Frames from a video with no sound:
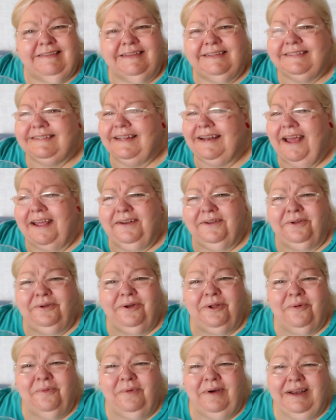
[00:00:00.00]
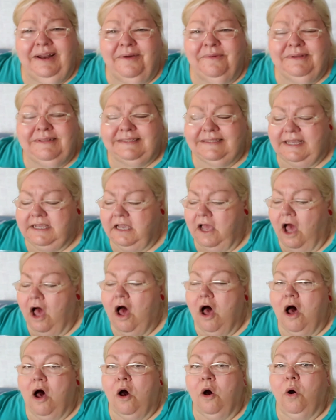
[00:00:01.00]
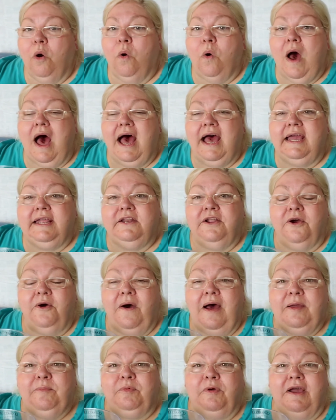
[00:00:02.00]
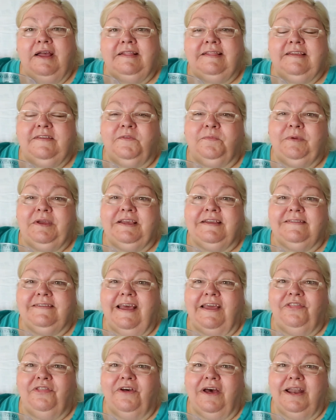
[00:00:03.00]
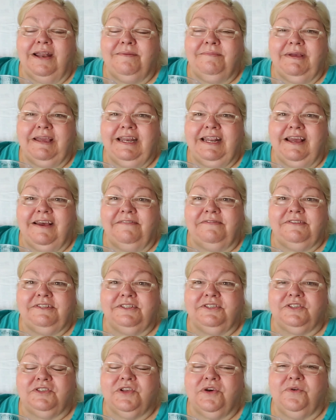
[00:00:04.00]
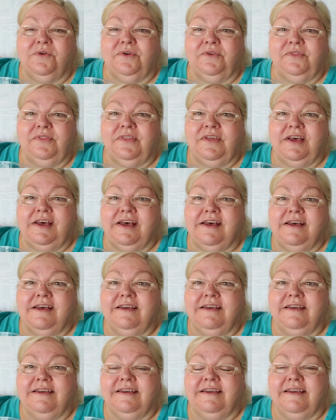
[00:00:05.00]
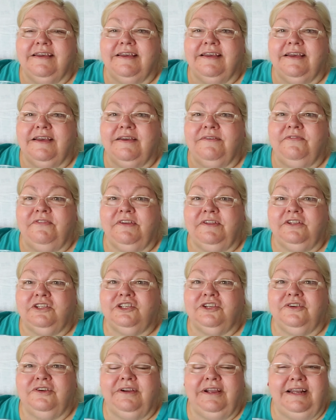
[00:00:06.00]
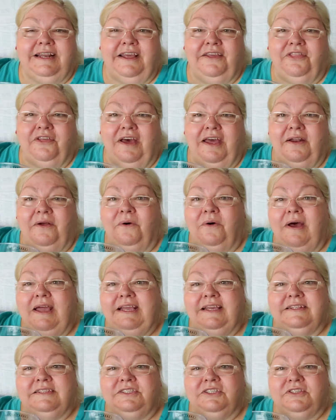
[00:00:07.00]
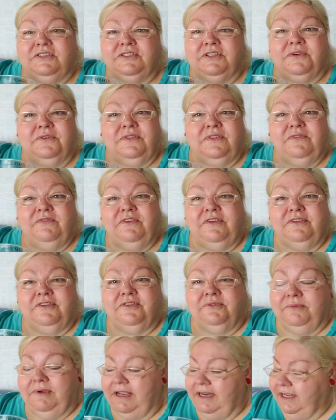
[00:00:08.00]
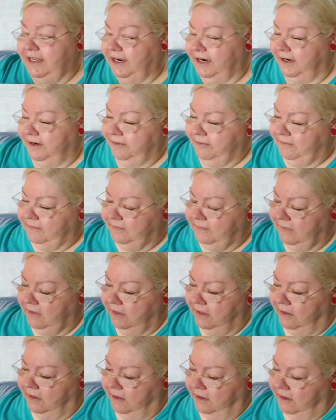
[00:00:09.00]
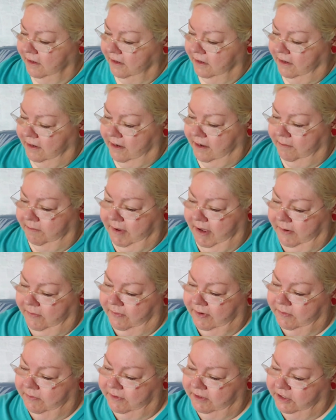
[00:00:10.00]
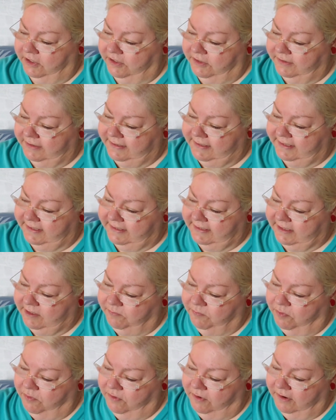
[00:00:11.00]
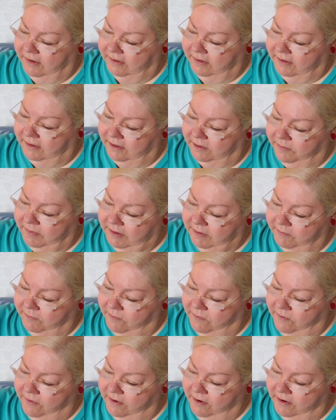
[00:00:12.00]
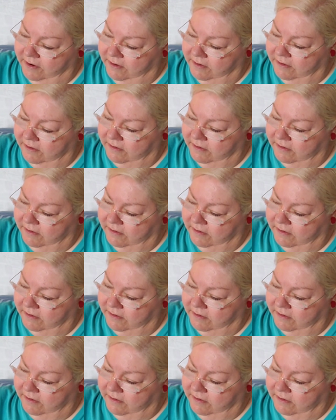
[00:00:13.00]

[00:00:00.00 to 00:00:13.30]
this and I don't know what I was thinking. Oh, I know. I brought this because I thought I might have to soak the filter and I thought, oh, I can just soak the filter right here. But we will use this to pour a little bit more.